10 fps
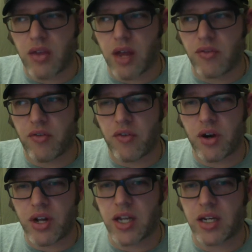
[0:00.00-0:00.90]
that have the
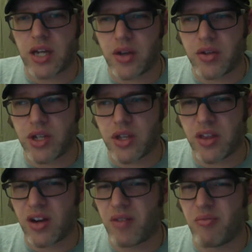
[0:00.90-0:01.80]
Faraday technology
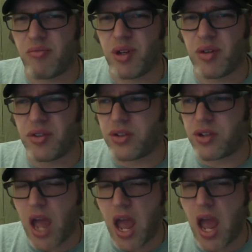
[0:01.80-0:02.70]
that are built to